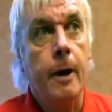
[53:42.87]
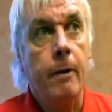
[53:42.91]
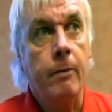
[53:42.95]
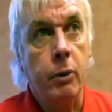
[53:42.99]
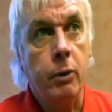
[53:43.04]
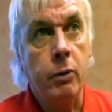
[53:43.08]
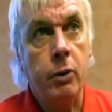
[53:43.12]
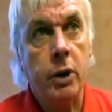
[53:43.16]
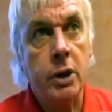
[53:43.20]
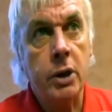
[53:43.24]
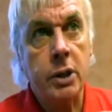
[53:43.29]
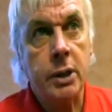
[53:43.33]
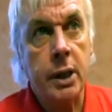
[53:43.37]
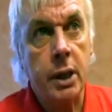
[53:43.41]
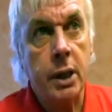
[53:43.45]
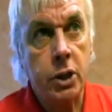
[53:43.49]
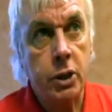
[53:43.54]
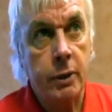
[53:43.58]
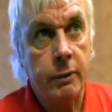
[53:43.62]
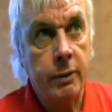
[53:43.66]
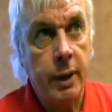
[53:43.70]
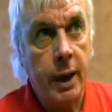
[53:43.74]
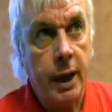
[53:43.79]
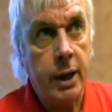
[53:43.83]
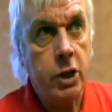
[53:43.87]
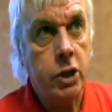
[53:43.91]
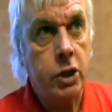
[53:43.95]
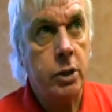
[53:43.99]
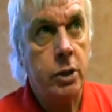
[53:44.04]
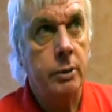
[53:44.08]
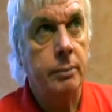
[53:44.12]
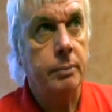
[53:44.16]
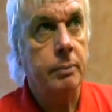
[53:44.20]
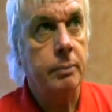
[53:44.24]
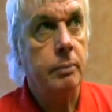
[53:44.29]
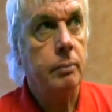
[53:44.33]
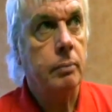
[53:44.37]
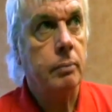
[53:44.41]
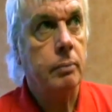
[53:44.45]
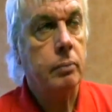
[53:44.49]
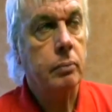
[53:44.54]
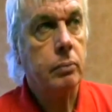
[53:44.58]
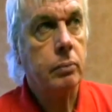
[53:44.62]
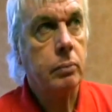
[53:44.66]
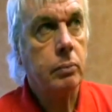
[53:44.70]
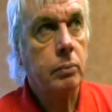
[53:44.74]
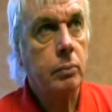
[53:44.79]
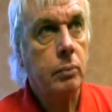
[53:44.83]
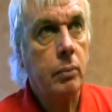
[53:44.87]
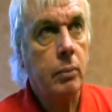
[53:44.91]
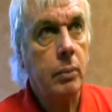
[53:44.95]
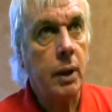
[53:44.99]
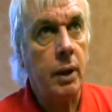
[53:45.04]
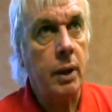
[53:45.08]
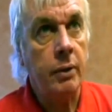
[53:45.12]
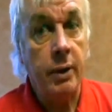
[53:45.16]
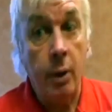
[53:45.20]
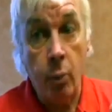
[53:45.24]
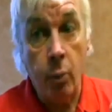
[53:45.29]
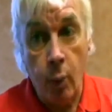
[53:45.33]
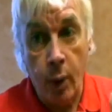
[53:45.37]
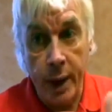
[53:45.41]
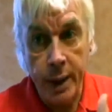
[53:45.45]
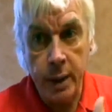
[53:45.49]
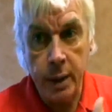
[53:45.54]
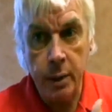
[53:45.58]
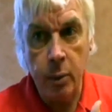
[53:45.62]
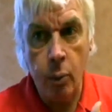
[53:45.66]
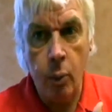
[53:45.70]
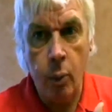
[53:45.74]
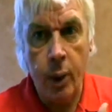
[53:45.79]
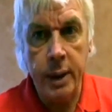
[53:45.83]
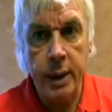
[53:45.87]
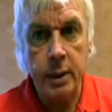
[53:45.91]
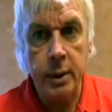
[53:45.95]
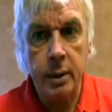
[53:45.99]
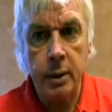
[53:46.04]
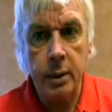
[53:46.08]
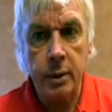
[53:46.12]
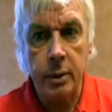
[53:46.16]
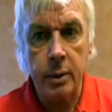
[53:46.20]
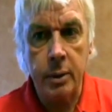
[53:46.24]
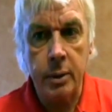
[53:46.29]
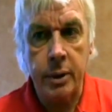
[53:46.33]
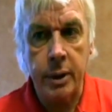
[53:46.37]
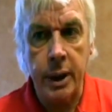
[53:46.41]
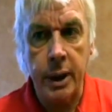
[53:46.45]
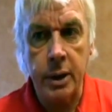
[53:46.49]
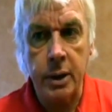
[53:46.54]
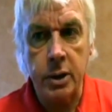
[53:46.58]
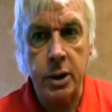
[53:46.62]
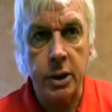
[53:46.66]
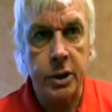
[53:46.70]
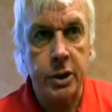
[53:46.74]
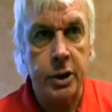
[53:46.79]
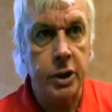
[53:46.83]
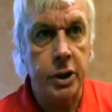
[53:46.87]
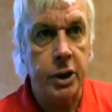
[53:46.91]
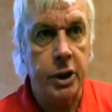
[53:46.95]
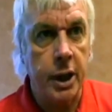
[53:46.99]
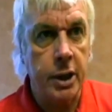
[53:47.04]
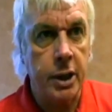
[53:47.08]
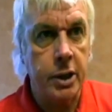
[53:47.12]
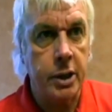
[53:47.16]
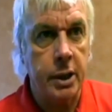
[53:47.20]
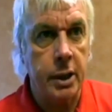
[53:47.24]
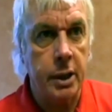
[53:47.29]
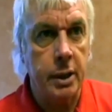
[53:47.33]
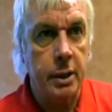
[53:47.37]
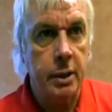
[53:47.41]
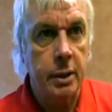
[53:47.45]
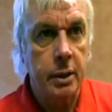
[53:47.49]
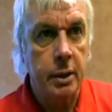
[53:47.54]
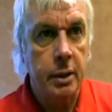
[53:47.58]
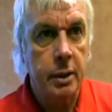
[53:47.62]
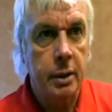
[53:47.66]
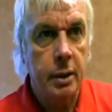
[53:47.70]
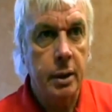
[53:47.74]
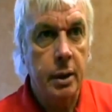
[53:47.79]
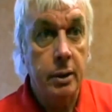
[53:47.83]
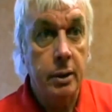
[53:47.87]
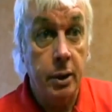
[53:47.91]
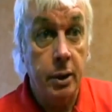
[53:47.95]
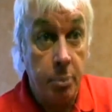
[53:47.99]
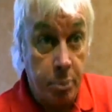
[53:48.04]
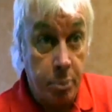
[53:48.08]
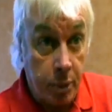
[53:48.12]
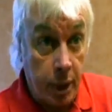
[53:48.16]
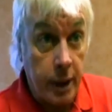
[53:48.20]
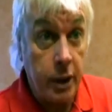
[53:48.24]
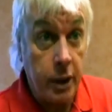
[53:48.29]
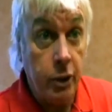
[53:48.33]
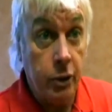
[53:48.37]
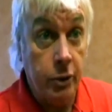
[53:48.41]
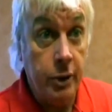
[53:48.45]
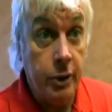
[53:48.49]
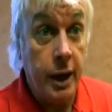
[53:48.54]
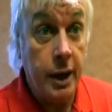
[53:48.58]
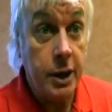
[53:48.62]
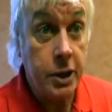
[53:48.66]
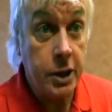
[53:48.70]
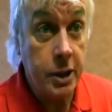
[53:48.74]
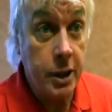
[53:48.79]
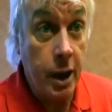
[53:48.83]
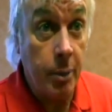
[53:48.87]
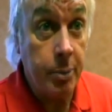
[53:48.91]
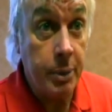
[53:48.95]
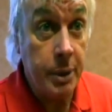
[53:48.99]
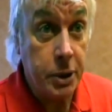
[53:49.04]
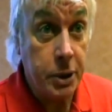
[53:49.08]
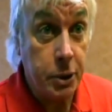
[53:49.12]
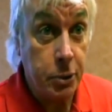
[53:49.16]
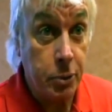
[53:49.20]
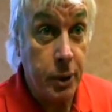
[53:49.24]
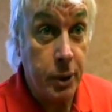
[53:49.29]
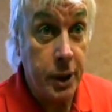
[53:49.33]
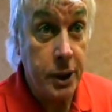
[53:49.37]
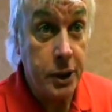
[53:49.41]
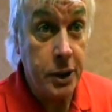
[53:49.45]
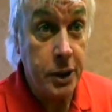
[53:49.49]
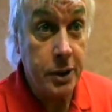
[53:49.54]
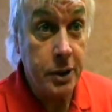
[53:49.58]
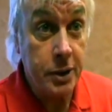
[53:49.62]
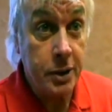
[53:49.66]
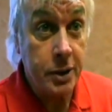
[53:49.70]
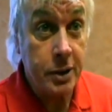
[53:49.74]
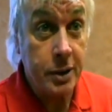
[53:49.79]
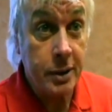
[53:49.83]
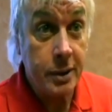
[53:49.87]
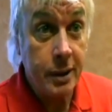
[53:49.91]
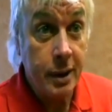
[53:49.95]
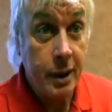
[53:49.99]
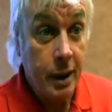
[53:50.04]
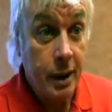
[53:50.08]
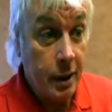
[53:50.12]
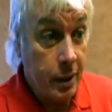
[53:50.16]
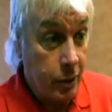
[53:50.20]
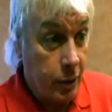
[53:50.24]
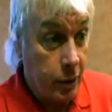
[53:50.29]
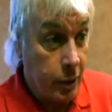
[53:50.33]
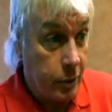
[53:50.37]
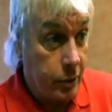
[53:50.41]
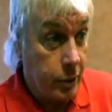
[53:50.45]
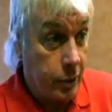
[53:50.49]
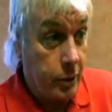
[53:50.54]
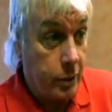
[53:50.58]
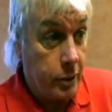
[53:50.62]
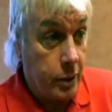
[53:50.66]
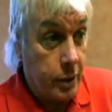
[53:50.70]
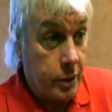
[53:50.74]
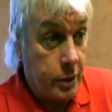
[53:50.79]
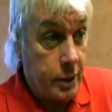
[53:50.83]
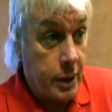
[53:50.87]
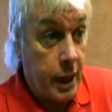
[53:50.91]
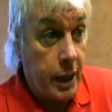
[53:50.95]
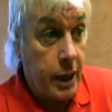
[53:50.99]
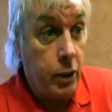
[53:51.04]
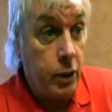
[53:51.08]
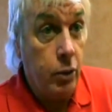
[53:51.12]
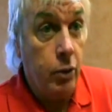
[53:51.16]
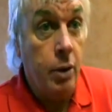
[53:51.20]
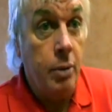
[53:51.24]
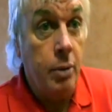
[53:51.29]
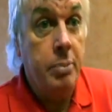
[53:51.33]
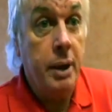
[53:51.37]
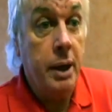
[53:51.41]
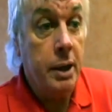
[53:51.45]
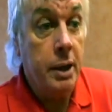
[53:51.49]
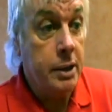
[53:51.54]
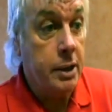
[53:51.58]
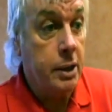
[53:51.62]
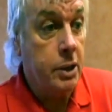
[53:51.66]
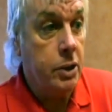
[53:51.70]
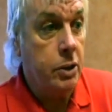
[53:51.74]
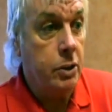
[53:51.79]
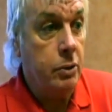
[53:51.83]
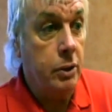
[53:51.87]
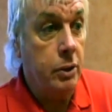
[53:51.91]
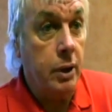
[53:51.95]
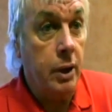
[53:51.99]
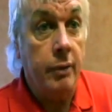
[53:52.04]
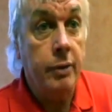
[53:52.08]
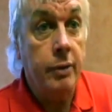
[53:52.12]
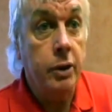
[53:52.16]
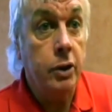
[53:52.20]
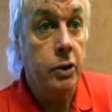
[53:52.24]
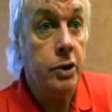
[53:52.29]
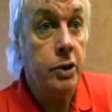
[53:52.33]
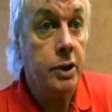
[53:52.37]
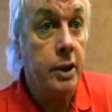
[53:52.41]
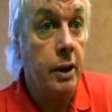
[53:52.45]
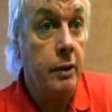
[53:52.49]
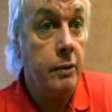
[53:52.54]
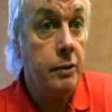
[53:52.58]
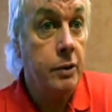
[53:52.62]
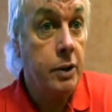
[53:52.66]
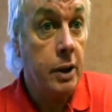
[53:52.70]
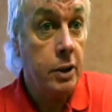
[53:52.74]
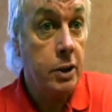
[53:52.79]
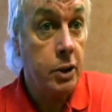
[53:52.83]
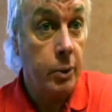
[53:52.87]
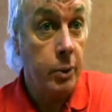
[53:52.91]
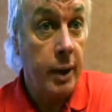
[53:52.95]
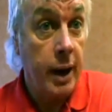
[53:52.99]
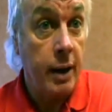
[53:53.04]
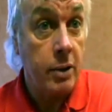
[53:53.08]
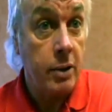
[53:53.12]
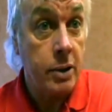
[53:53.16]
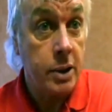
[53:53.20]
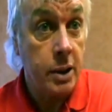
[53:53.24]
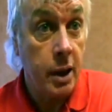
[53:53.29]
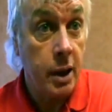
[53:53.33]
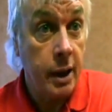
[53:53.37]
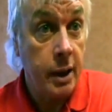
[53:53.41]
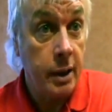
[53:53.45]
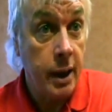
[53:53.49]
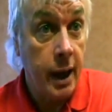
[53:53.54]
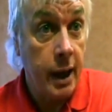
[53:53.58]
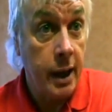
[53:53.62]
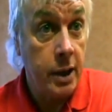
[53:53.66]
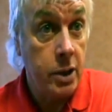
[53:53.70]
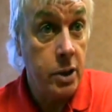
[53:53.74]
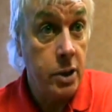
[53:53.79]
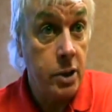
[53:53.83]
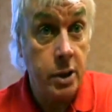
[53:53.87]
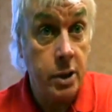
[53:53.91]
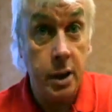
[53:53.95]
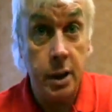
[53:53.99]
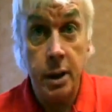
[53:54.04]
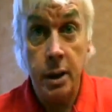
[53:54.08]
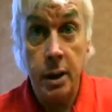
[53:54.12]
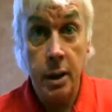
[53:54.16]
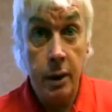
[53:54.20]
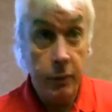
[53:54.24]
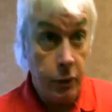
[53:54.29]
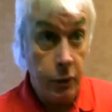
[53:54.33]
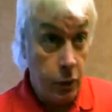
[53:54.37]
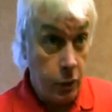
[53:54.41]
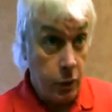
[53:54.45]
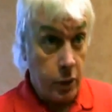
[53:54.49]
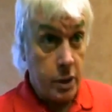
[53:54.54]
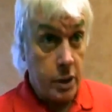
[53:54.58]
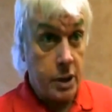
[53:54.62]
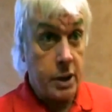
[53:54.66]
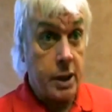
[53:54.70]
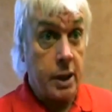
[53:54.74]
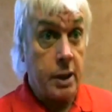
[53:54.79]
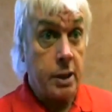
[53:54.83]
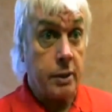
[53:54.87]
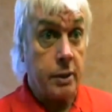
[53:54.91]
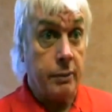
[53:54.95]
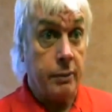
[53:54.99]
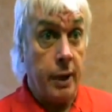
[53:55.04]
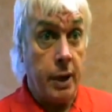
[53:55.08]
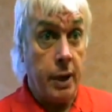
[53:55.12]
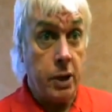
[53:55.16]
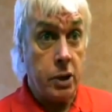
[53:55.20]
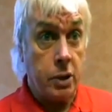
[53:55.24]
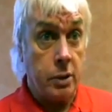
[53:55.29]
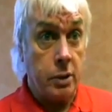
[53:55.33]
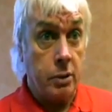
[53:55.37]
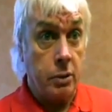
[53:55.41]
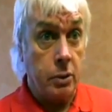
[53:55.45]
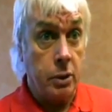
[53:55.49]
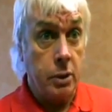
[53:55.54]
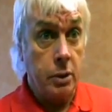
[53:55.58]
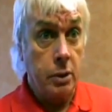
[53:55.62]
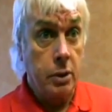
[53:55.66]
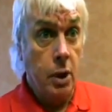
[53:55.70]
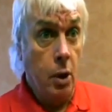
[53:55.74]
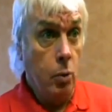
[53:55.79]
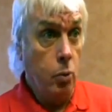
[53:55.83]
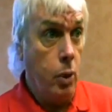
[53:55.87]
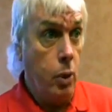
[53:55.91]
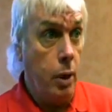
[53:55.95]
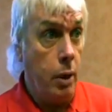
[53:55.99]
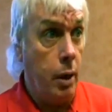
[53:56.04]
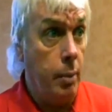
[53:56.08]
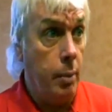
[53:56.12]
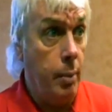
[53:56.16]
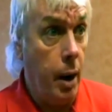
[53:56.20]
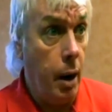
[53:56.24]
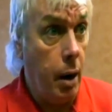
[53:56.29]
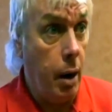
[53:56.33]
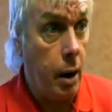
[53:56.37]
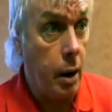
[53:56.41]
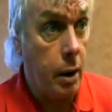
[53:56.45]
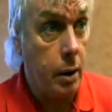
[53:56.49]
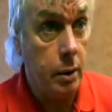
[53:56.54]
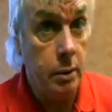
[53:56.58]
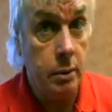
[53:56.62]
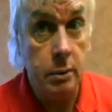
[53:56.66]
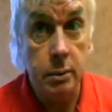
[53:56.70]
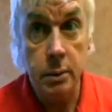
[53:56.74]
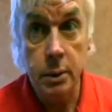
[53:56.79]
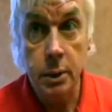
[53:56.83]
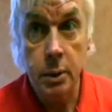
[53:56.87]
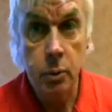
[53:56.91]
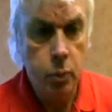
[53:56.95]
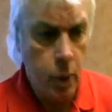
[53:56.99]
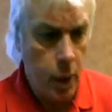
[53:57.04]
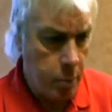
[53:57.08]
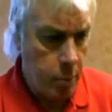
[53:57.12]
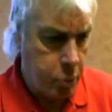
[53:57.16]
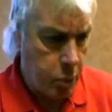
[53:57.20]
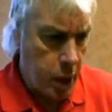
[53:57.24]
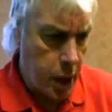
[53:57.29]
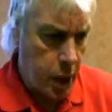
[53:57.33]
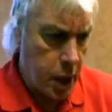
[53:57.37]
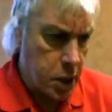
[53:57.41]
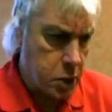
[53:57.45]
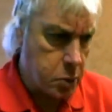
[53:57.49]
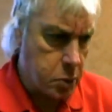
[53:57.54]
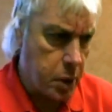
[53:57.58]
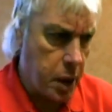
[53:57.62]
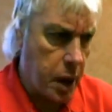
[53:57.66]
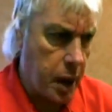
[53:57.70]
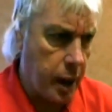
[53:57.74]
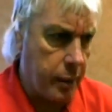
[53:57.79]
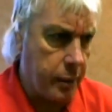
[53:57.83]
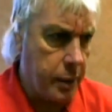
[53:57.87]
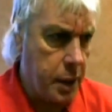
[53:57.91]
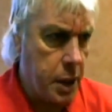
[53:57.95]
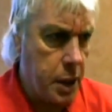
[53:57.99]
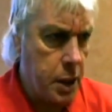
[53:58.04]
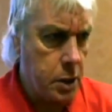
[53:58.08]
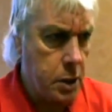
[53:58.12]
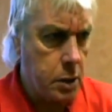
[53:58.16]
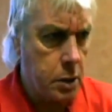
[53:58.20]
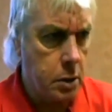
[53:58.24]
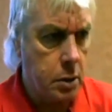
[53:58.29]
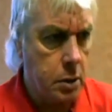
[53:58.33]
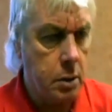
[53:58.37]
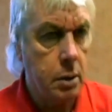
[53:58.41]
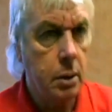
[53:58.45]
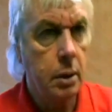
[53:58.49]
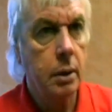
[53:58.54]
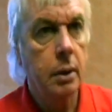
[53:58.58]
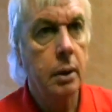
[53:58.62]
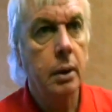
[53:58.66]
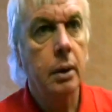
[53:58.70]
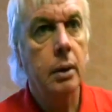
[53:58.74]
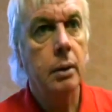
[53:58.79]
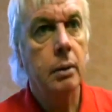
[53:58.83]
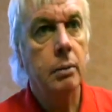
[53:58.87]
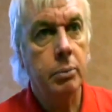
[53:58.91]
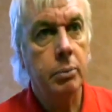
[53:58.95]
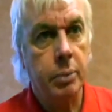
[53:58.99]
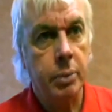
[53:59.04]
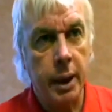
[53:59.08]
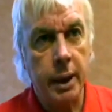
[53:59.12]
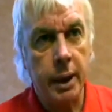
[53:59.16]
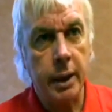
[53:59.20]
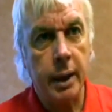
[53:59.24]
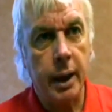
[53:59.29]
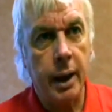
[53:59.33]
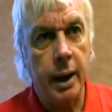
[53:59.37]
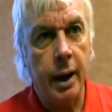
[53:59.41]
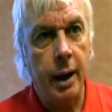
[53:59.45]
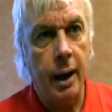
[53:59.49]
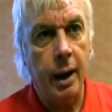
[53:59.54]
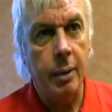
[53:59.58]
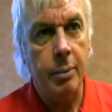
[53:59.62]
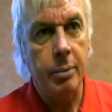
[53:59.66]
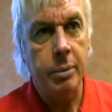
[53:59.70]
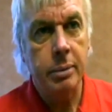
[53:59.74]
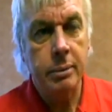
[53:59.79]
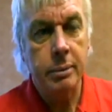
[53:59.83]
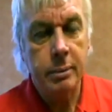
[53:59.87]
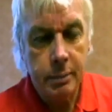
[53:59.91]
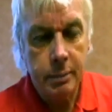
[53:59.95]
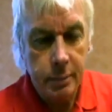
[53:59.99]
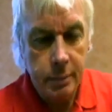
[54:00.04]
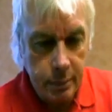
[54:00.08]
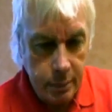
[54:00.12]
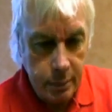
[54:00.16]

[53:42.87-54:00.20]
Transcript: If you've got a sense of nation, then when things are suggested that break your nation up into regions, that take your ability to govern yourselves to an outside agency, if you've got a sense of nationhood, we're American, we're British, we're not having this, break that up,